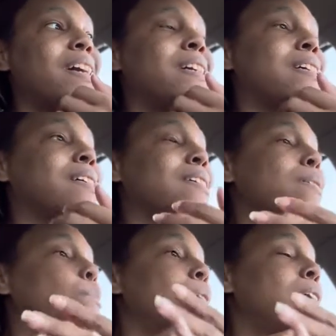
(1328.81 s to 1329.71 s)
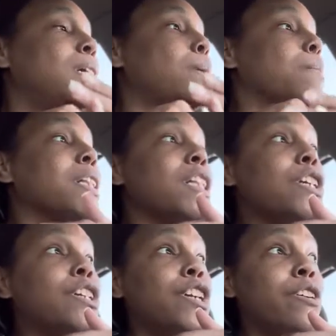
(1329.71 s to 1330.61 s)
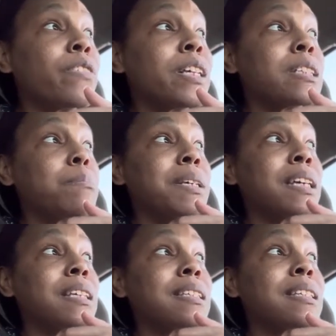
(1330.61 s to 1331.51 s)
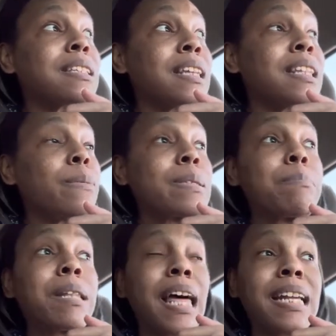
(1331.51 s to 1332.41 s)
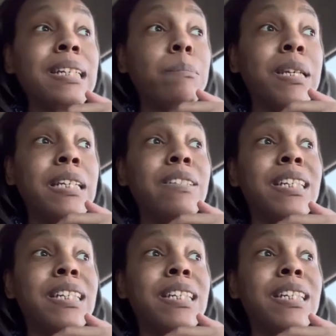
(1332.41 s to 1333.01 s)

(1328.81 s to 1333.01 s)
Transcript: I'm a little nervous because the sun that was blinding me